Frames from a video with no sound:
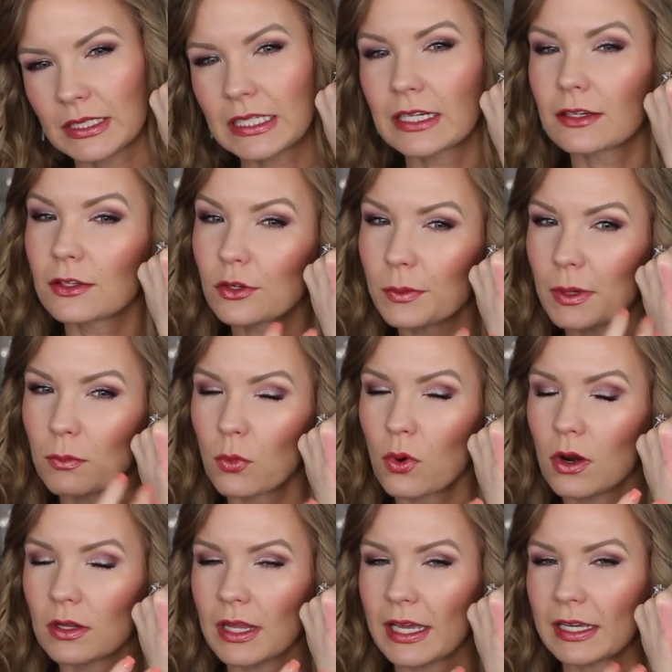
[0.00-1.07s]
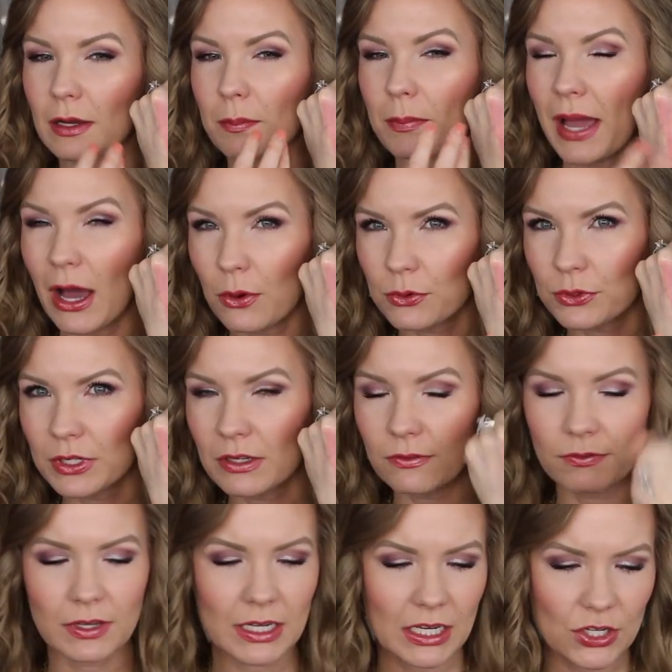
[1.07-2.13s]
get a little bit more like a powdery
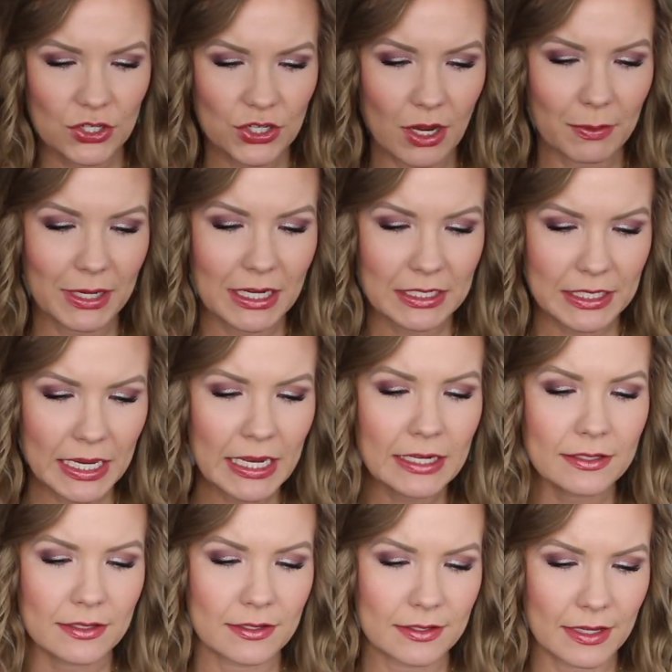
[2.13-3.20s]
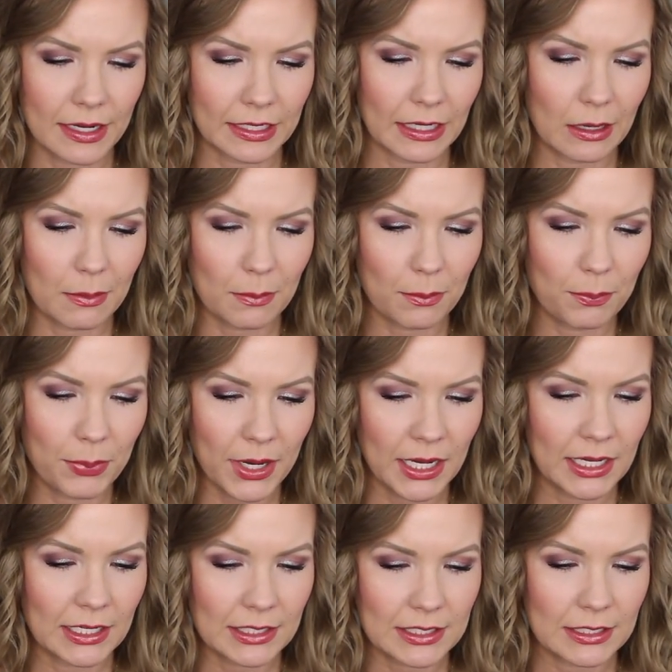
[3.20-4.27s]
finish. I mean, it takes a second,
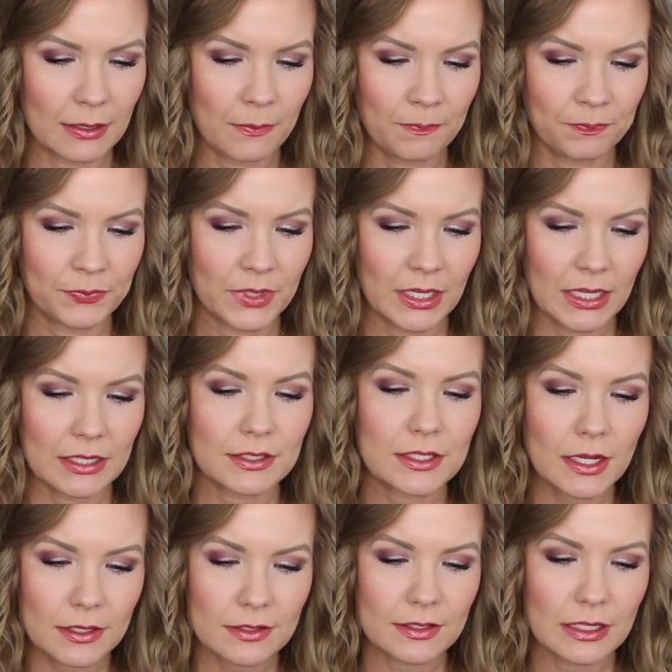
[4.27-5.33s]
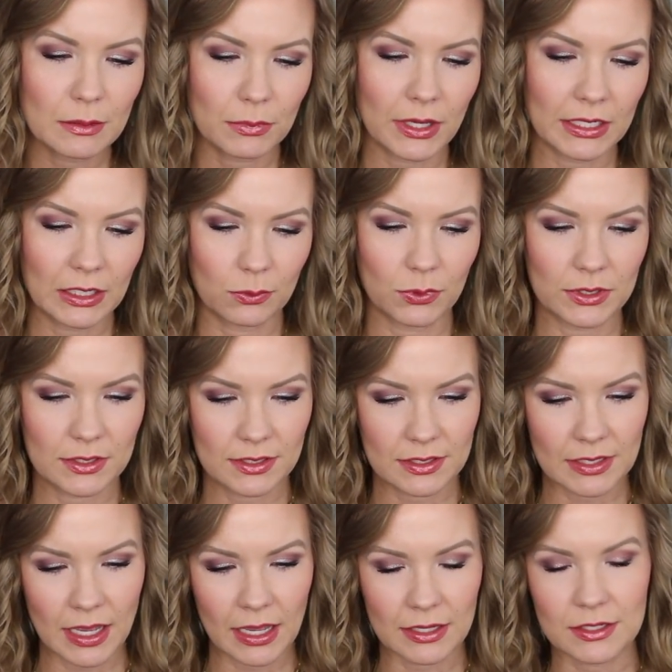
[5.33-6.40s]
but it does seem like it would
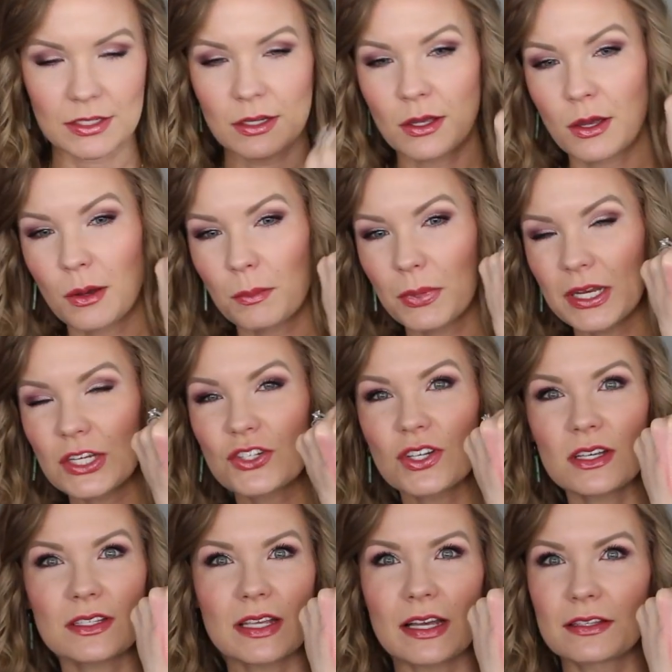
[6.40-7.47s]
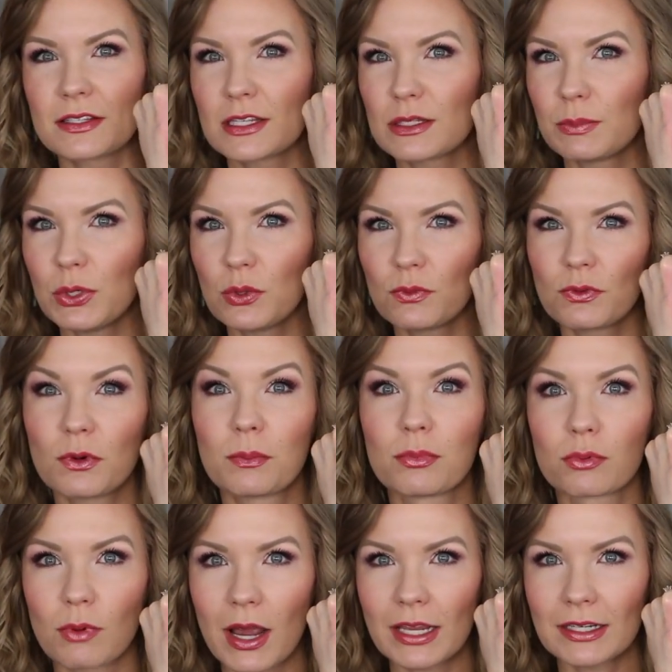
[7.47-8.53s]
set but it just has this beautiful
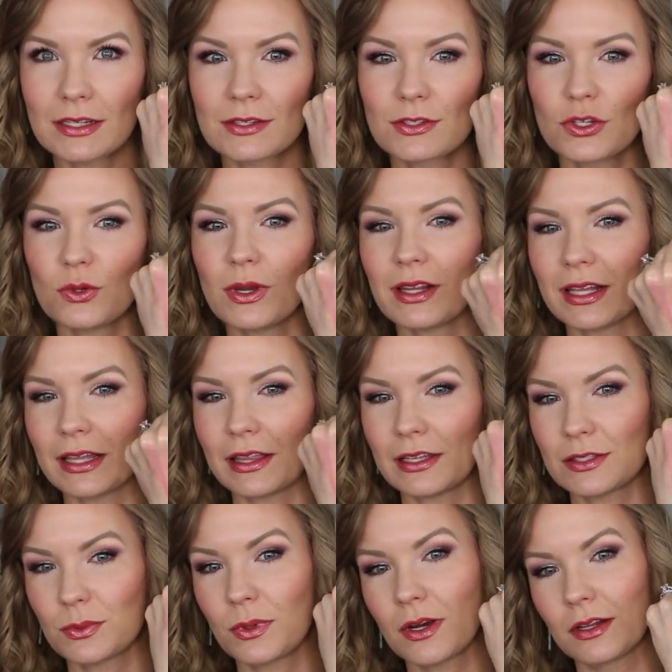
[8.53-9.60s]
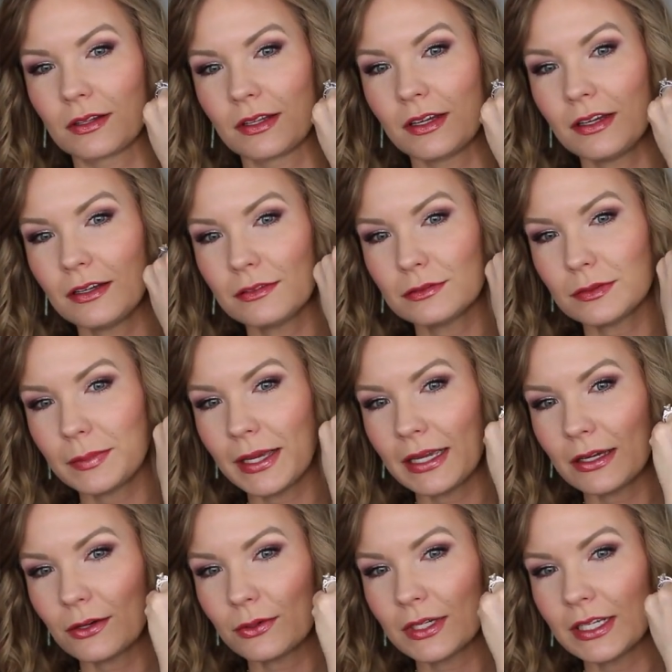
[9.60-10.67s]
brightness to it. Like that's what I love
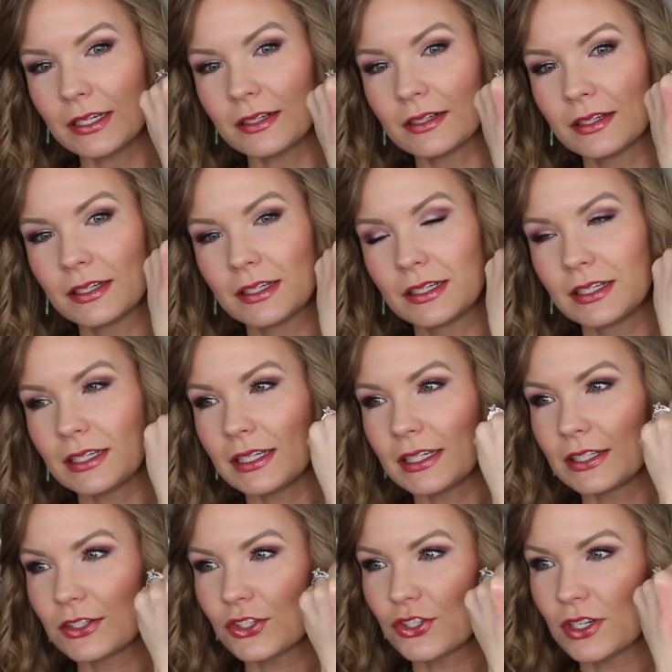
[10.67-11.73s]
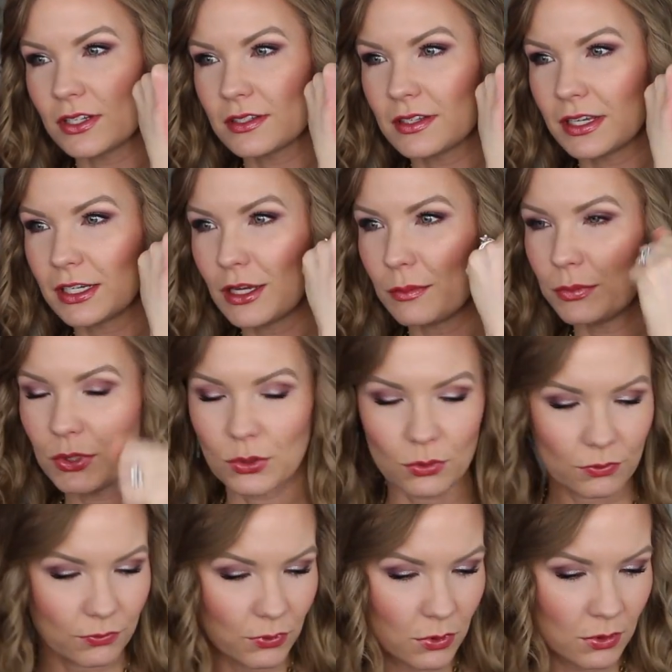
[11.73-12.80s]
about it. It's just like a
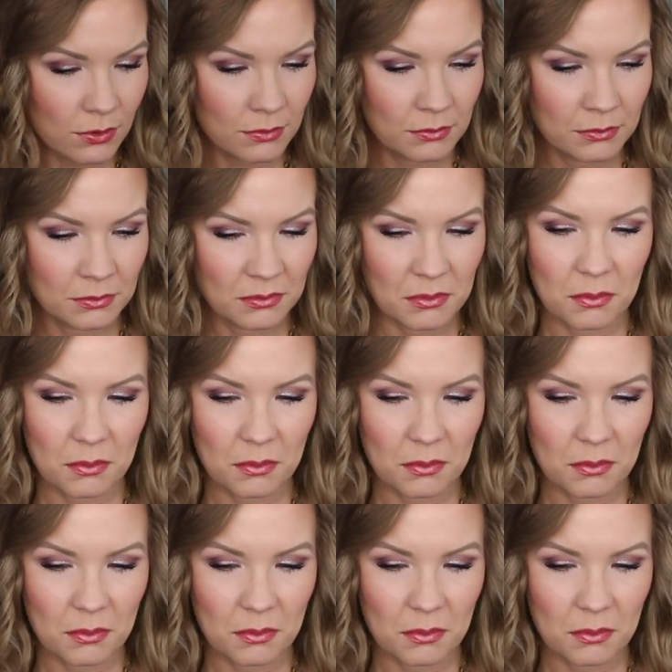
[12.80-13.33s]
beautiful